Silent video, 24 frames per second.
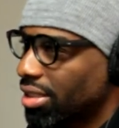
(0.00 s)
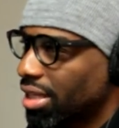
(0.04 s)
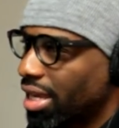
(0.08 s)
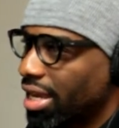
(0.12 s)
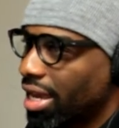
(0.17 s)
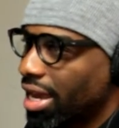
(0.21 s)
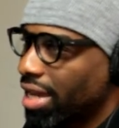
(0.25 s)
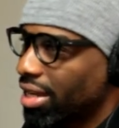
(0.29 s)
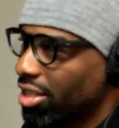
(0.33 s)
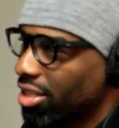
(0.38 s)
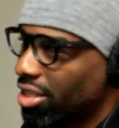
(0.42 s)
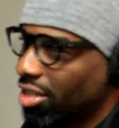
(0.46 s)
I
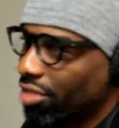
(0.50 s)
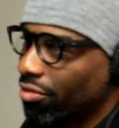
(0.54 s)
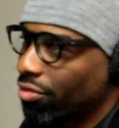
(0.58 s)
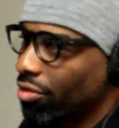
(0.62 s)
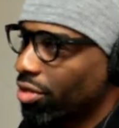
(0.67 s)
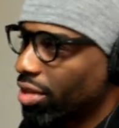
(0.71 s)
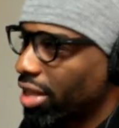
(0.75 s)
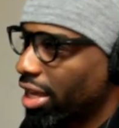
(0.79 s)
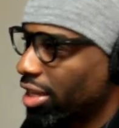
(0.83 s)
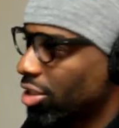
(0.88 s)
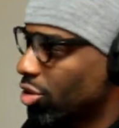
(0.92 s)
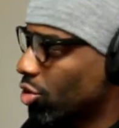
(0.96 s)
ain't had
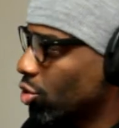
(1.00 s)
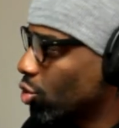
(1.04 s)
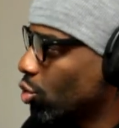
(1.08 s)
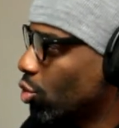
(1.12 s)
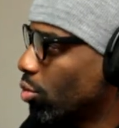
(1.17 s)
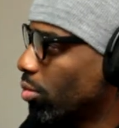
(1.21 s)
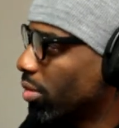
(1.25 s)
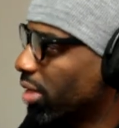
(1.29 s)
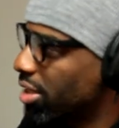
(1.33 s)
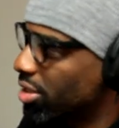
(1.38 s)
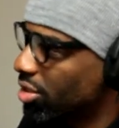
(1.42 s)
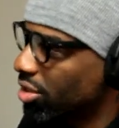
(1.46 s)
different like
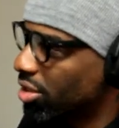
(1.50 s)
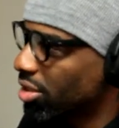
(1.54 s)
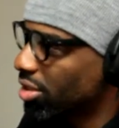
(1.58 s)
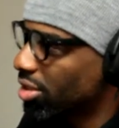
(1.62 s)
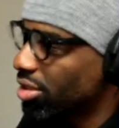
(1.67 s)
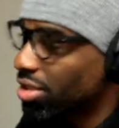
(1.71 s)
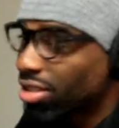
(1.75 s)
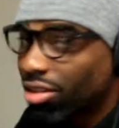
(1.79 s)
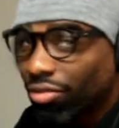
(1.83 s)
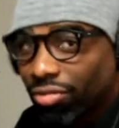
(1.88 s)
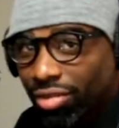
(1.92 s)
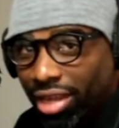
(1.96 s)
zoom lenses and
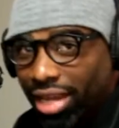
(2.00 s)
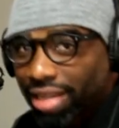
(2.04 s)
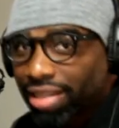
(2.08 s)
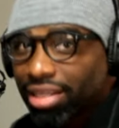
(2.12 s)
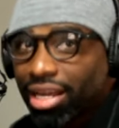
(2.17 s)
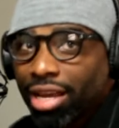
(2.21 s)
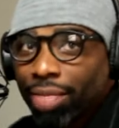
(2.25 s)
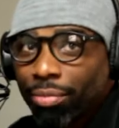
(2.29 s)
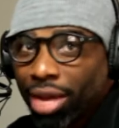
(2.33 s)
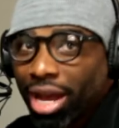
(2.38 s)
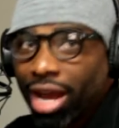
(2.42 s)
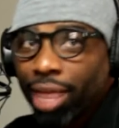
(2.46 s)
stuff like
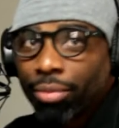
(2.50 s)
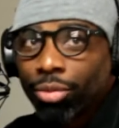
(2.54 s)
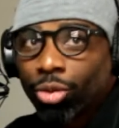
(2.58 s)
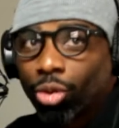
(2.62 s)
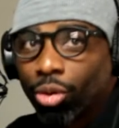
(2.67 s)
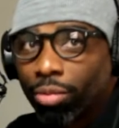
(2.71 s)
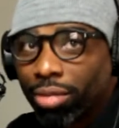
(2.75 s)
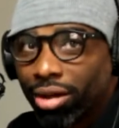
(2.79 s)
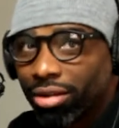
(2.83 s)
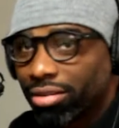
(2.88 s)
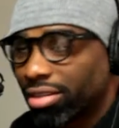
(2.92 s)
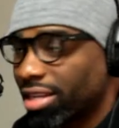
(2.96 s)
that. Pop
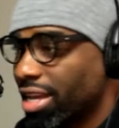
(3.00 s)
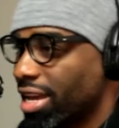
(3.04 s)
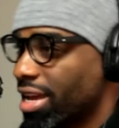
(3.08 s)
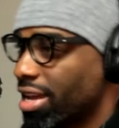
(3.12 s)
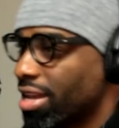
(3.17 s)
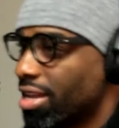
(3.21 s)
about that.